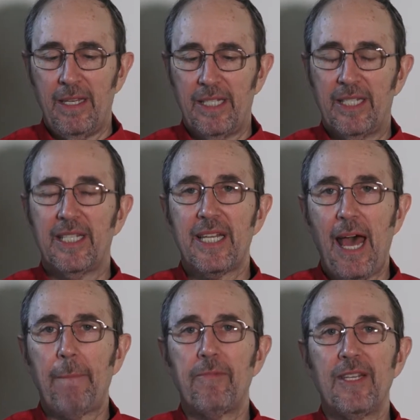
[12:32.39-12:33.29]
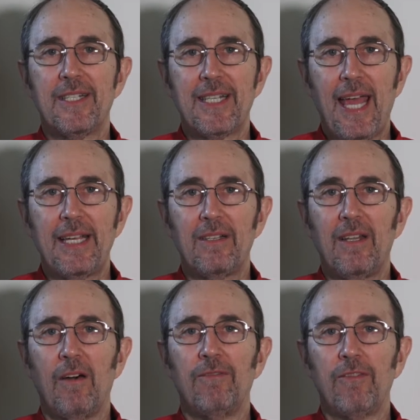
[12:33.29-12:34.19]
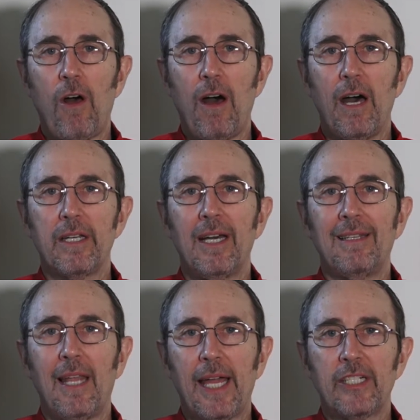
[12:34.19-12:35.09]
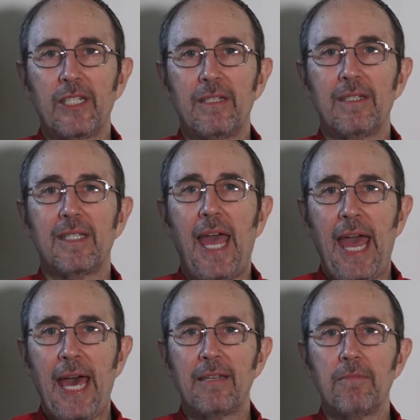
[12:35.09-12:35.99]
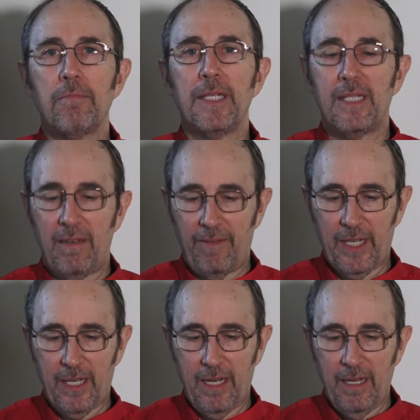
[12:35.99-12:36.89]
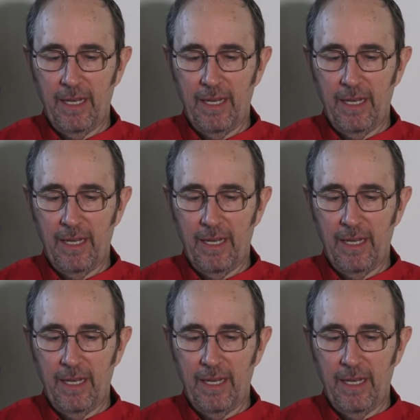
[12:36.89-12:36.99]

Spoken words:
to stop the cycle of flawed elections at Pacifica.